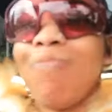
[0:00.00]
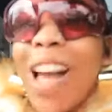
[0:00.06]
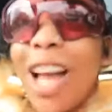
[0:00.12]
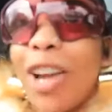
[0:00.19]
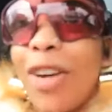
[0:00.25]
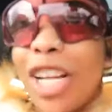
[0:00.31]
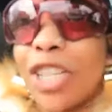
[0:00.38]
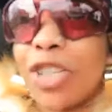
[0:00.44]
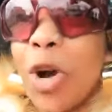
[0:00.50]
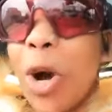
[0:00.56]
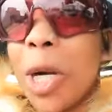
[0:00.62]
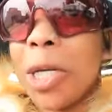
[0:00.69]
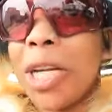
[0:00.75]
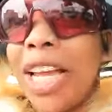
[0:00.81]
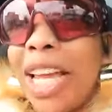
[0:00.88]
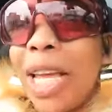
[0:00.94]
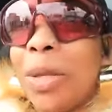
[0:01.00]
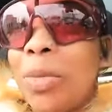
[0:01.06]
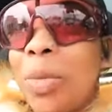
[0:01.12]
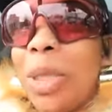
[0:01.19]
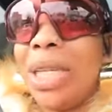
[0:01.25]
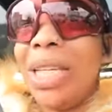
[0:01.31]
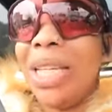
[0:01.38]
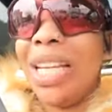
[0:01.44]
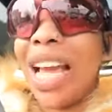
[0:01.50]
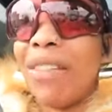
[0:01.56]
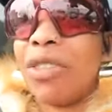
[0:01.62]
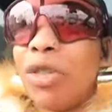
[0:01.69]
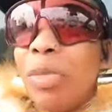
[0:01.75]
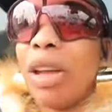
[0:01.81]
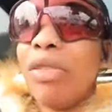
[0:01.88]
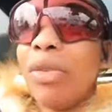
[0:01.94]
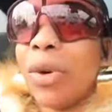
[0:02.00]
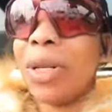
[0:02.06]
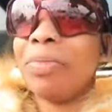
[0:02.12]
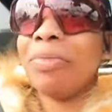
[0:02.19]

I crashed car and we have to pay for